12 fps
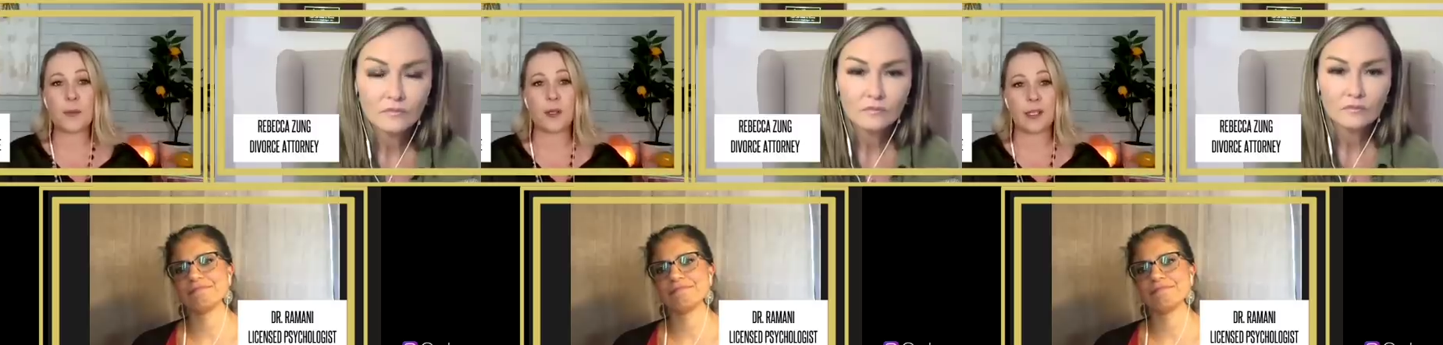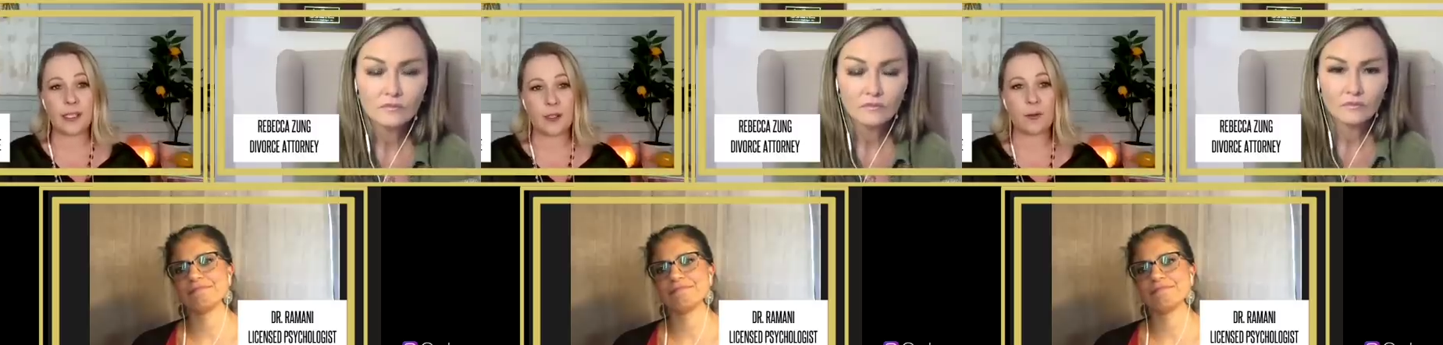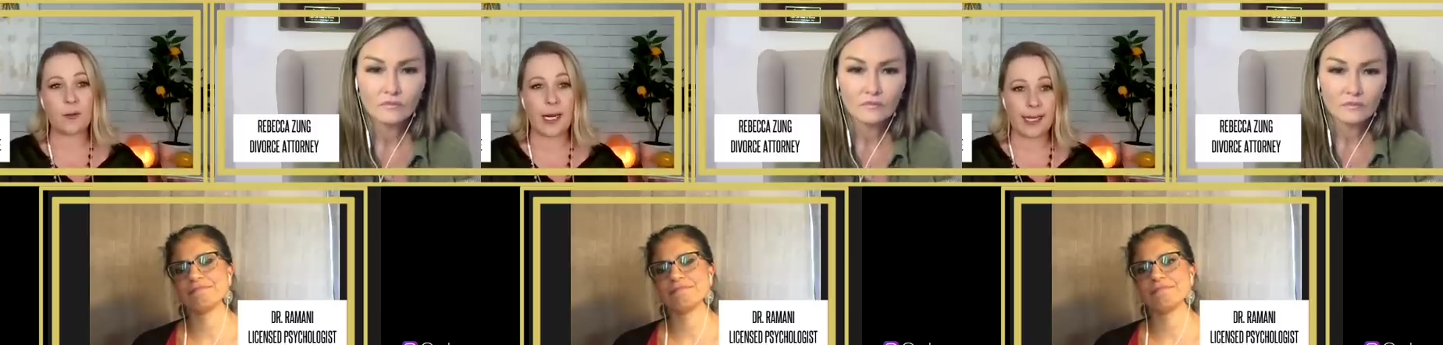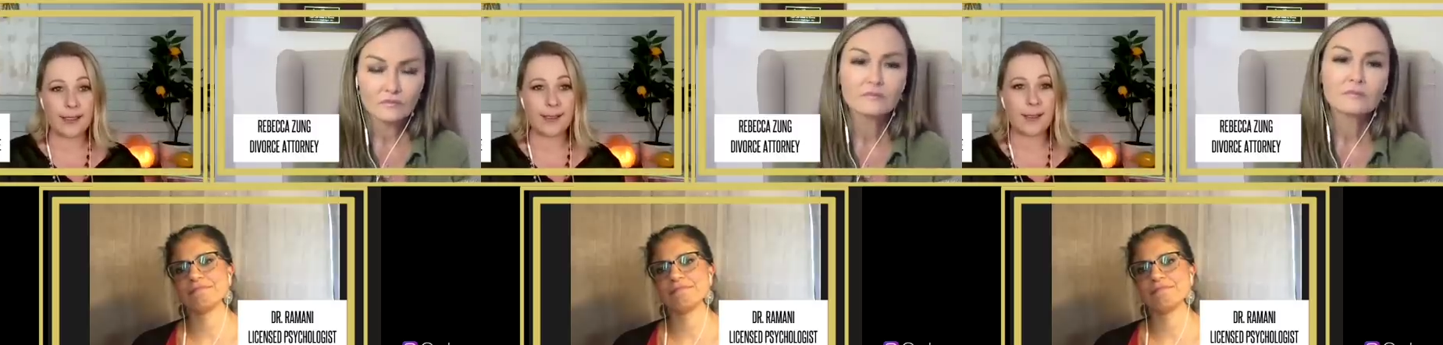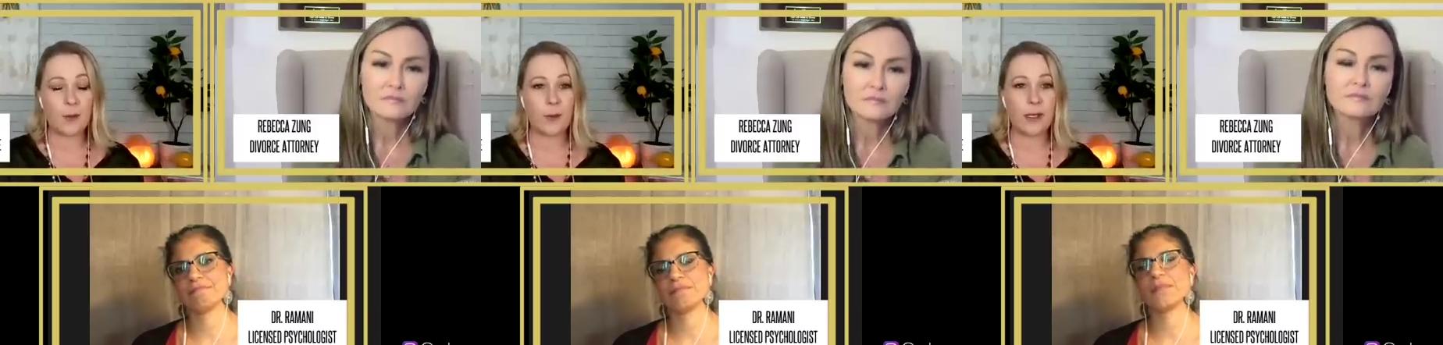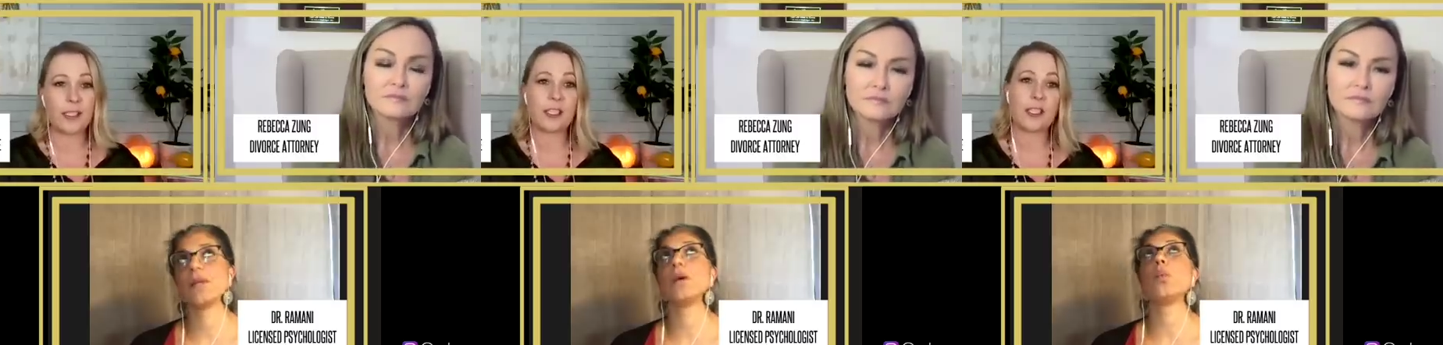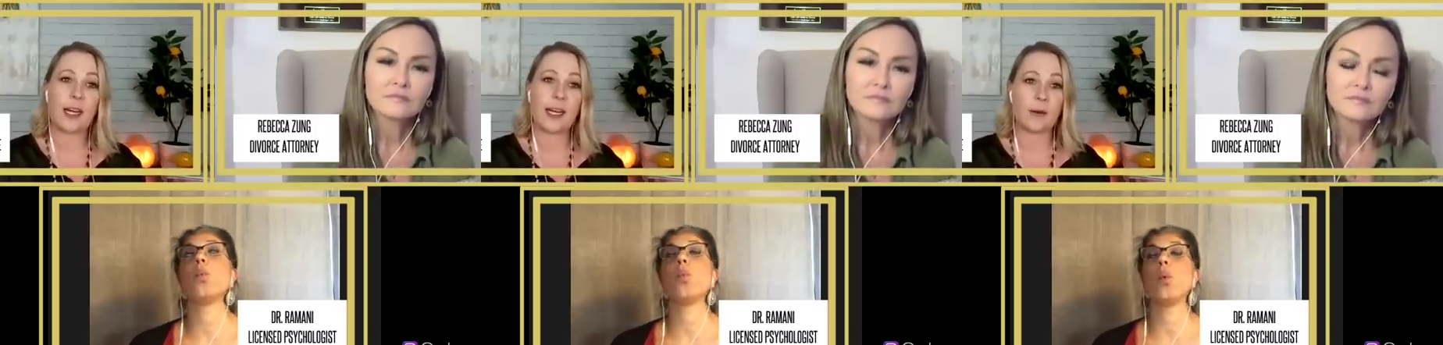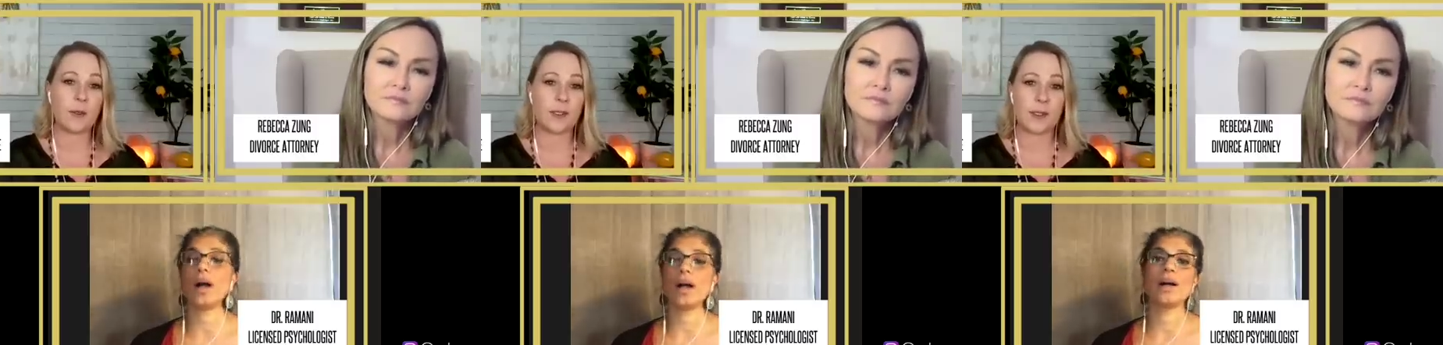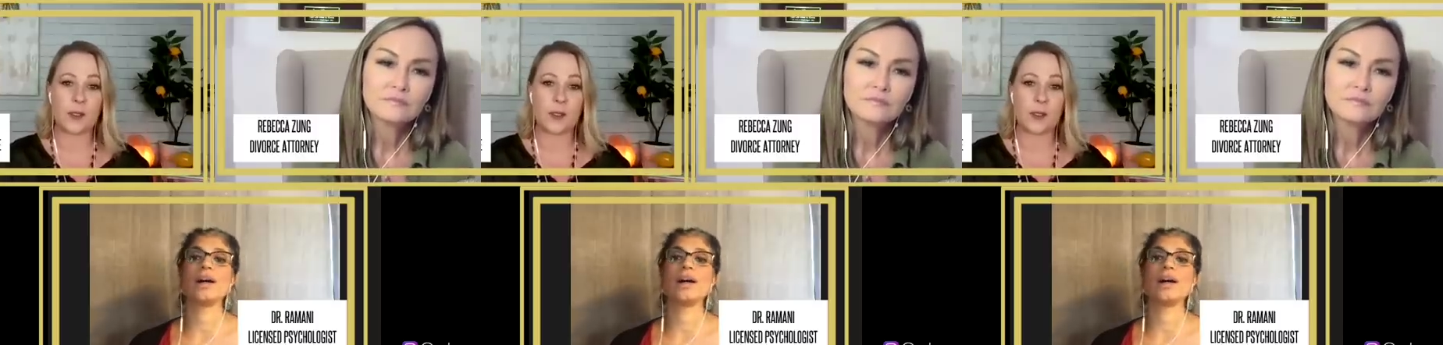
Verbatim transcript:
Speaker 1: parental rights which i was